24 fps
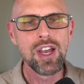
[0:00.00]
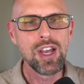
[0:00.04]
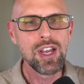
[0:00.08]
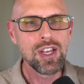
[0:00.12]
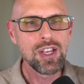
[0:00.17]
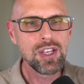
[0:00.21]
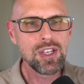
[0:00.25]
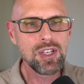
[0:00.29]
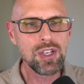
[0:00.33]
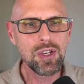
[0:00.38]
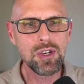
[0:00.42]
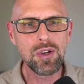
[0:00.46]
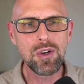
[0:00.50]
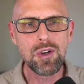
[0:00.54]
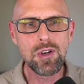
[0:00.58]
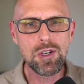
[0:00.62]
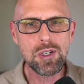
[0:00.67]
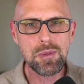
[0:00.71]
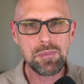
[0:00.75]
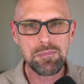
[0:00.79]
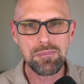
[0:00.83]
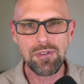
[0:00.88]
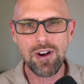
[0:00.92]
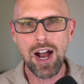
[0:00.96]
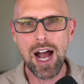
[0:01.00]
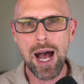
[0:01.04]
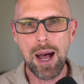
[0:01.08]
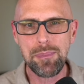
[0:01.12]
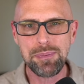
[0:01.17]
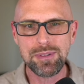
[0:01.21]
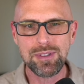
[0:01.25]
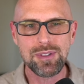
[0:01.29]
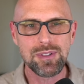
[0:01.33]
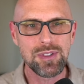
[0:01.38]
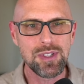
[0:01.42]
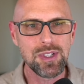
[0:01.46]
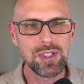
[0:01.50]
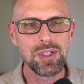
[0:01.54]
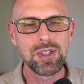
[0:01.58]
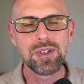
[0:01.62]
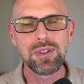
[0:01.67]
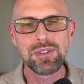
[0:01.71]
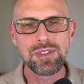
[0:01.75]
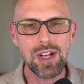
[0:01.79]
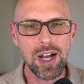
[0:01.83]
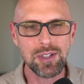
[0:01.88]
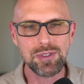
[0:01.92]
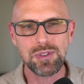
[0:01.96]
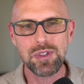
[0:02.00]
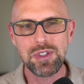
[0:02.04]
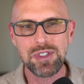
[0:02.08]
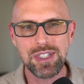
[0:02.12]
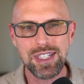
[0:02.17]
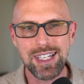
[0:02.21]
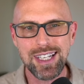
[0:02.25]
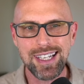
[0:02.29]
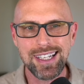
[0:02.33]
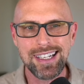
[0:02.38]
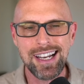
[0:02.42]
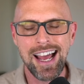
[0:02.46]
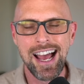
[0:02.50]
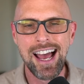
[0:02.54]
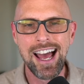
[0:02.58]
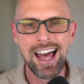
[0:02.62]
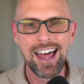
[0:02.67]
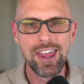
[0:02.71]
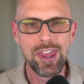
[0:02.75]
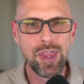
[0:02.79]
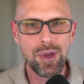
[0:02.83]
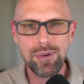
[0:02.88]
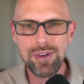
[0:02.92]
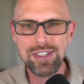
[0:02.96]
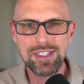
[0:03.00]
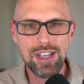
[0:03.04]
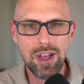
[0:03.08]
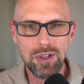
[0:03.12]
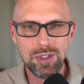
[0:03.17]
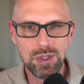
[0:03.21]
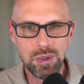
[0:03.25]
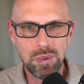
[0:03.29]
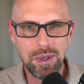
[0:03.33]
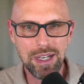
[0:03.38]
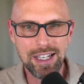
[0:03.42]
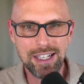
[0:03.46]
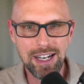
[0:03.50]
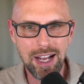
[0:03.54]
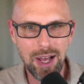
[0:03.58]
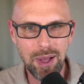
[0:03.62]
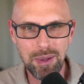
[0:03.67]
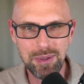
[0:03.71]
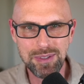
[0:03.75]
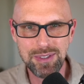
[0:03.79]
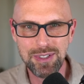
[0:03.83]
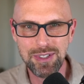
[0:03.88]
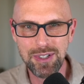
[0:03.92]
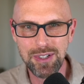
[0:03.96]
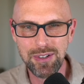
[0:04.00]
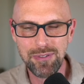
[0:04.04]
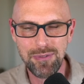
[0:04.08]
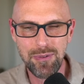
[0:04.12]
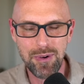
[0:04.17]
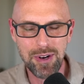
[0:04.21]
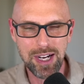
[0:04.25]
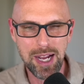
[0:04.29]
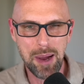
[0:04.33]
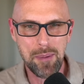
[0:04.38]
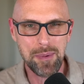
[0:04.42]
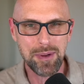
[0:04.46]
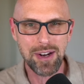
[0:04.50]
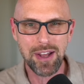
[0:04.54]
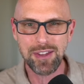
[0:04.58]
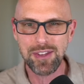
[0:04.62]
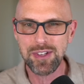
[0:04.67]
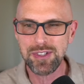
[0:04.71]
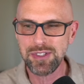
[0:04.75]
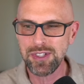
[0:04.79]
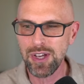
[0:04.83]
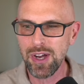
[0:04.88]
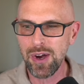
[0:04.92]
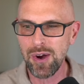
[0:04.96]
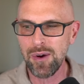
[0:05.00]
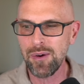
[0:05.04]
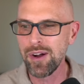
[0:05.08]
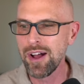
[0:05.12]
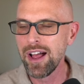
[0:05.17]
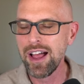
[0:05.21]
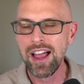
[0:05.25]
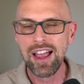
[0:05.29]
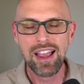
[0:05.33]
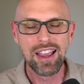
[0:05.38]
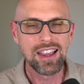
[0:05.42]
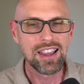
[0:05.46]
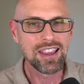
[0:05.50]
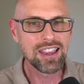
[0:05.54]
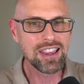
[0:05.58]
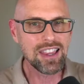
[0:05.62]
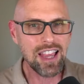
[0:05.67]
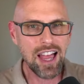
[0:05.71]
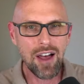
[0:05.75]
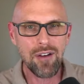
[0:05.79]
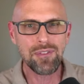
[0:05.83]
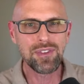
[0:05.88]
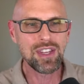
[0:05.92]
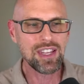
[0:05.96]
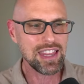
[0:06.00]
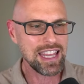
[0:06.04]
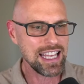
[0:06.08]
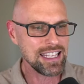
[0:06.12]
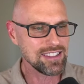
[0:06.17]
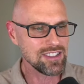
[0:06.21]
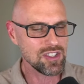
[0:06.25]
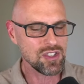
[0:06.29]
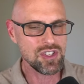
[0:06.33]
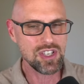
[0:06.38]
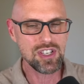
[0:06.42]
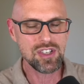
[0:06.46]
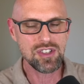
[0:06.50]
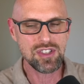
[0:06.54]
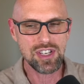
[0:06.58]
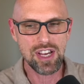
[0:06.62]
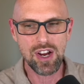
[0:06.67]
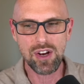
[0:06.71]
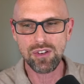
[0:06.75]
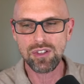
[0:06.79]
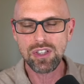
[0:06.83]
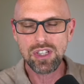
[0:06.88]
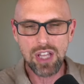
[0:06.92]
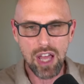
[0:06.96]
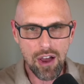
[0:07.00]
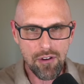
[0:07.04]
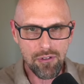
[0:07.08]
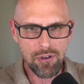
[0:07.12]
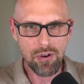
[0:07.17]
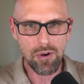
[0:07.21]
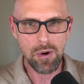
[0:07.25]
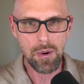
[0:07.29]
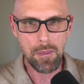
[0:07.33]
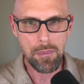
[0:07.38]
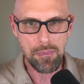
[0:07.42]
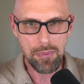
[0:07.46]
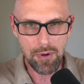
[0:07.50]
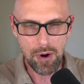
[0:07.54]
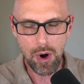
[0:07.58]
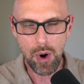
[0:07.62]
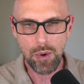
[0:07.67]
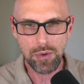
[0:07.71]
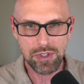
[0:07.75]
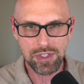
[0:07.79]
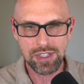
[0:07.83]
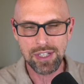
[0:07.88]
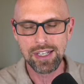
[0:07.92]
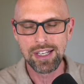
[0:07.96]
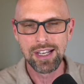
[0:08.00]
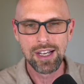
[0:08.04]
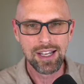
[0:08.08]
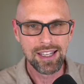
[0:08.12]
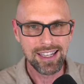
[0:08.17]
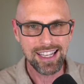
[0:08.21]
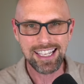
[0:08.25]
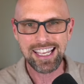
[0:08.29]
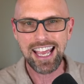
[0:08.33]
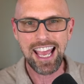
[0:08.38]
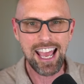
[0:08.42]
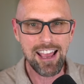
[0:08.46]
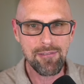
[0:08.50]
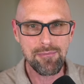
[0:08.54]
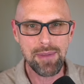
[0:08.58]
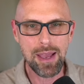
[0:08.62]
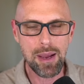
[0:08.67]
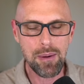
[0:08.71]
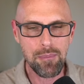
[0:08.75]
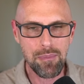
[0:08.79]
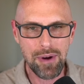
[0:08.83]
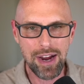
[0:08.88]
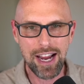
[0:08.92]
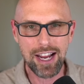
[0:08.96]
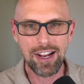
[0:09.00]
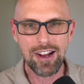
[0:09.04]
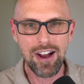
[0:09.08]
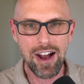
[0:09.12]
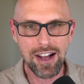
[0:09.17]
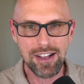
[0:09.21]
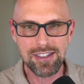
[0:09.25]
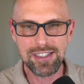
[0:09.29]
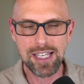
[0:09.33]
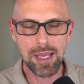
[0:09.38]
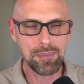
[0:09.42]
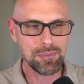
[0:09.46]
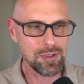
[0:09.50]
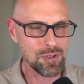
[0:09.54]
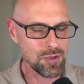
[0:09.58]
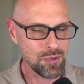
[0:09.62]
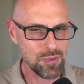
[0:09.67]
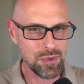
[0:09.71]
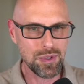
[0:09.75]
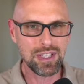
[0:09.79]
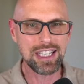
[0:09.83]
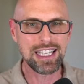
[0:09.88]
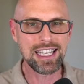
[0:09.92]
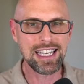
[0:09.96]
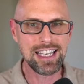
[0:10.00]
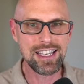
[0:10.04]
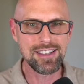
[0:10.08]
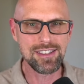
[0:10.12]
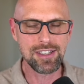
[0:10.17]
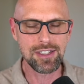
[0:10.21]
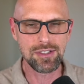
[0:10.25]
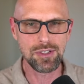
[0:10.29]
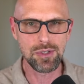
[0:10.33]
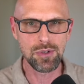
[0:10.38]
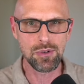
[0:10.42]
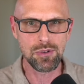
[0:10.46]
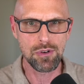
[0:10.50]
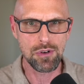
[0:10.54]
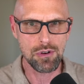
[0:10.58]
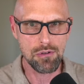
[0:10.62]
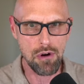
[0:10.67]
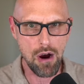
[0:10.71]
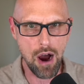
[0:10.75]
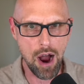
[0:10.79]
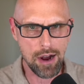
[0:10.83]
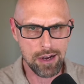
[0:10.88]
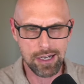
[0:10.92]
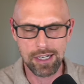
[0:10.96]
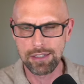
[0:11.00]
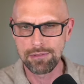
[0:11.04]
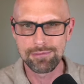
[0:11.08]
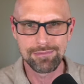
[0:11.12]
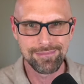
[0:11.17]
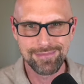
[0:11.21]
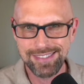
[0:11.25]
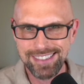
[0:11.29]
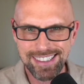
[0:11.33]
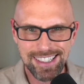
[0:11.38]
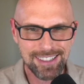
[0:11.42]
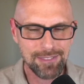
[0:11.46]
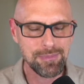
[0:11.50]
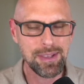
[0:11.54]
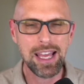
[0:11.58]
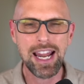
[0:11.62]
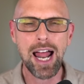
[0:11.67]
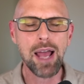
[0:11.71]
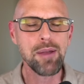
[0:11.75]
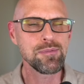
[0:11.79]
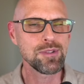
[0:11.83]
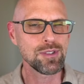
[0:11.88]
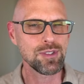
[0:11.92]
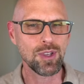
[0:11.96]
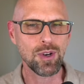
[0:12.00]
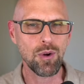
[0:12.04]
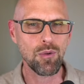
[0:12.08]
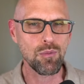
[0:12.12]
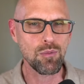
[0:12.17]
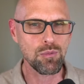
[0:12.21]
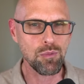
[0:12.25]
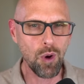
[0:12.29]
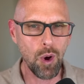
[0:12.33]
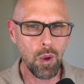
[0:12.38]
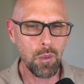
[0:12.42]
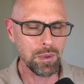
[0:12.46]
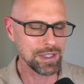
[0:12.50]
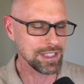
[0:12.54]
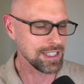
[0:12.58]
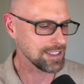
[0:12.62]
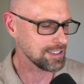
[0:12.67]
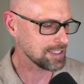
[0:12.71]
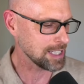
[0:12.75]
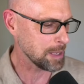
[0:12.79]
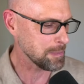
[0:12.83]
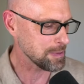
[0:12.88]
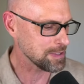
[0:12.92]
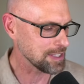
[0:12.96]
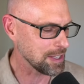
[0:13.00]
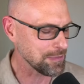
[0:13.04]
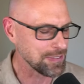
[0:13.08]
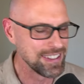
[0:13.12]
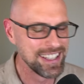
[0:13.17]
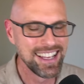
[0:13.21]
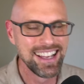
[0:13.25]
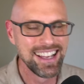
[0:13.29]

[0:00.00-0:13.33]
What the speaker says: Huge props to Dr. Jean, the results queen, Alsler, for coming on the show. Love the things that she shared. Love her approach. The caveman brain concept is really easy to grok. Oh man, I'm just on a roll with this type of stuff.